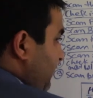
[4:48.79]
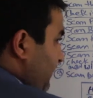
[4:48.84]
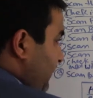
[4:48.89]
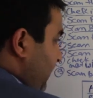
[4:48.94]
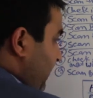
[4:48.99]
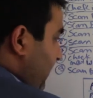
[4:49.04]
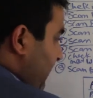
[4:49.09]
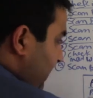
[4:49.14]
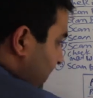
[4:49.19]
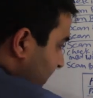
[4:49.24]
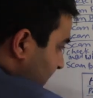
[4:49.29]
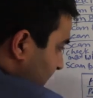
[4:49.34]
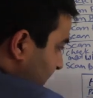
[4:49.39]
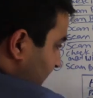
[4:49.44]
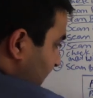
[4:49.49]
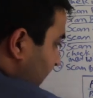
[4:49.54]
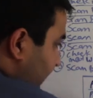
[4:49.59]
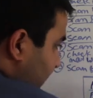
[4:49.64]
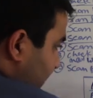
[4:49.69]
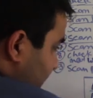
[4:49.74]
Okay, in the
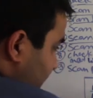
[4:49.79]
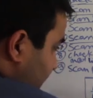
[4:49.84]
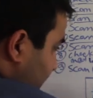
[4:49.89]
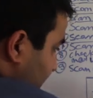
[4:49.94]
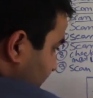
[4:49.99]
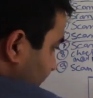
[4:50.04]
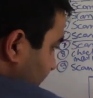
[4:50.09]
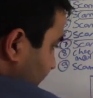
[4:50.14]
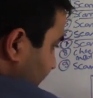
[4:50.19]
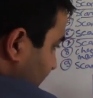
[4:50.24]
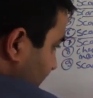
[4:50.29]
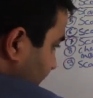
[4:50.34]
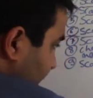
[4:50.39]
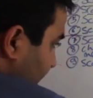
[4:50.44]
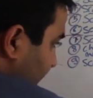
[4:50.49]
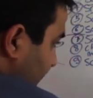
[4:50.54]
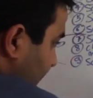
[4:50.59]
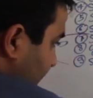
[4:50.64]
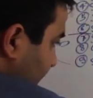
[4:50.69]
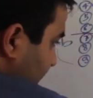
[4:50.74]
RF screen he will
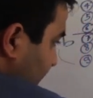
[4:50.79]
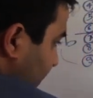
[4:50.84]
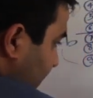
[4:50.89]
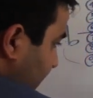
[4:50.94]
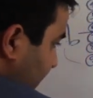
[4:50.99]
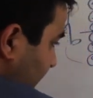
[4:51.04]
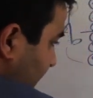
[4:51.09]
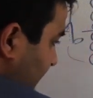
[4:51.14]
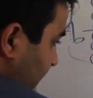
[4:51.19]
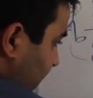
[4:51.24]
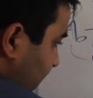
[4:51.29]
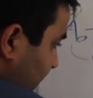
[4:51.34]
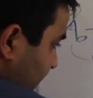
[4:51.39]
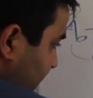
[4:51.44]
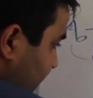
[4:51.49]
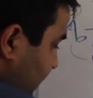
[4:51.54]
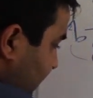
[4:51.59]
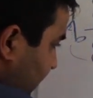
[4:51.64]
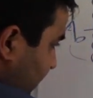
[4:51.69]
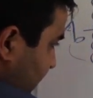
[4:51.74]
verify in the
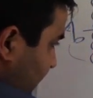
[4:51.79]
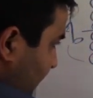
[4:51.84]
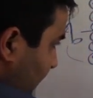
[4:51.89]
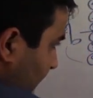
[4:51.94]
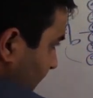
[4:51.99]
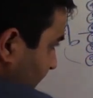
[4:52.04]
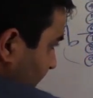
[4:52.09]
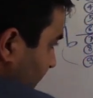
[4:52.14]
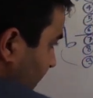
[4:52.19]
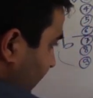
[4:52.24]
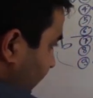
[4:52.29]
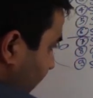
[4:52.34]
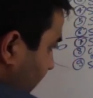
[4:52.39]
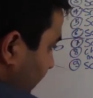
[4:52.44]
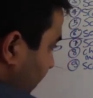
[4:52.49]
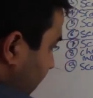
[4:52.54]
screens. Okay, we have the